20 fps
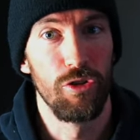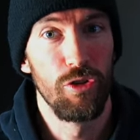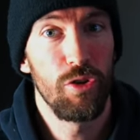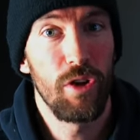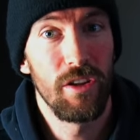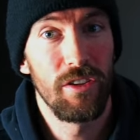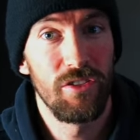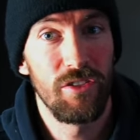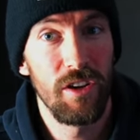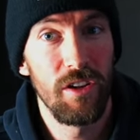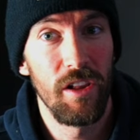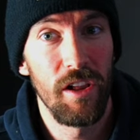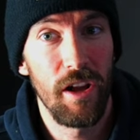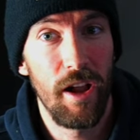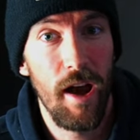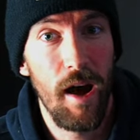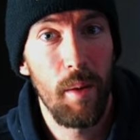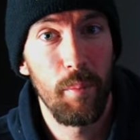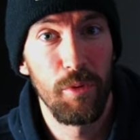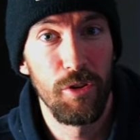You can still
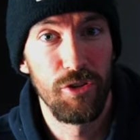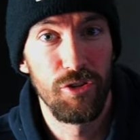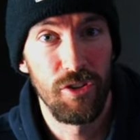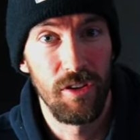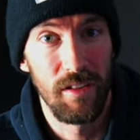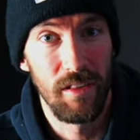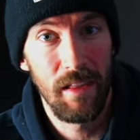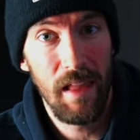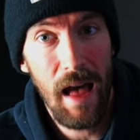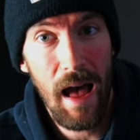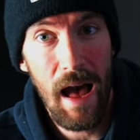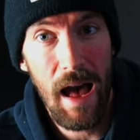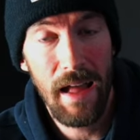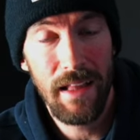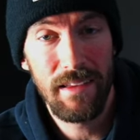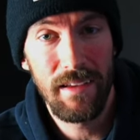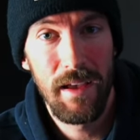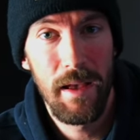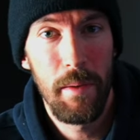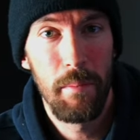accomplish a
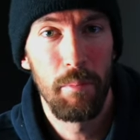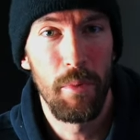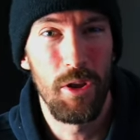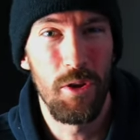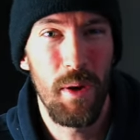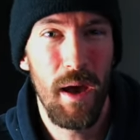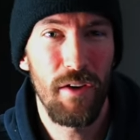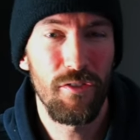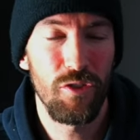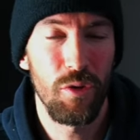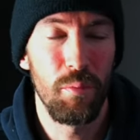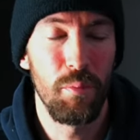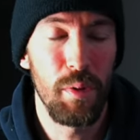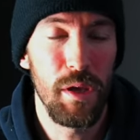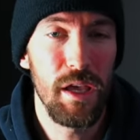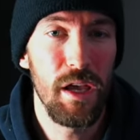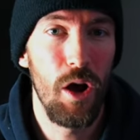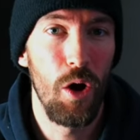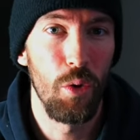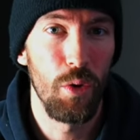lot, but you have to
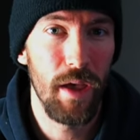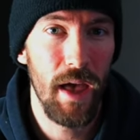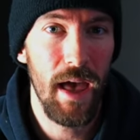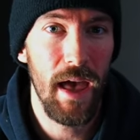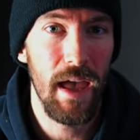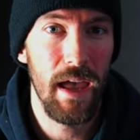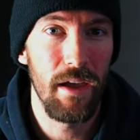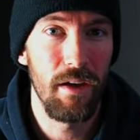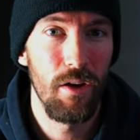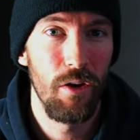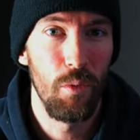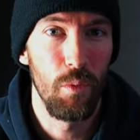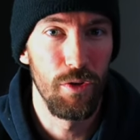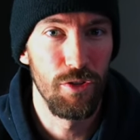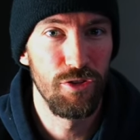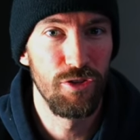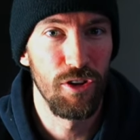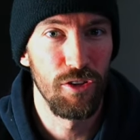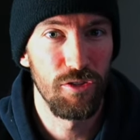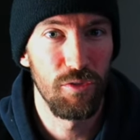be okay
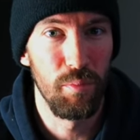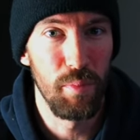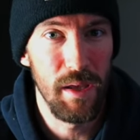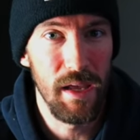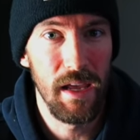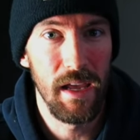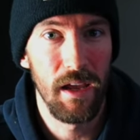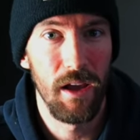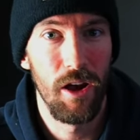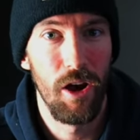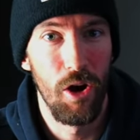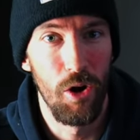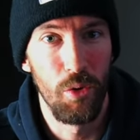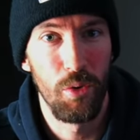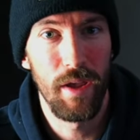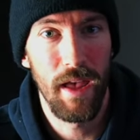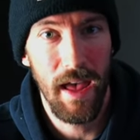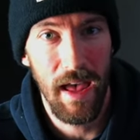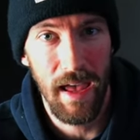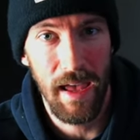with just being
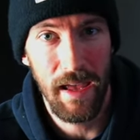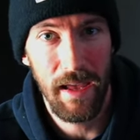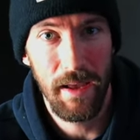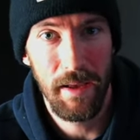okay.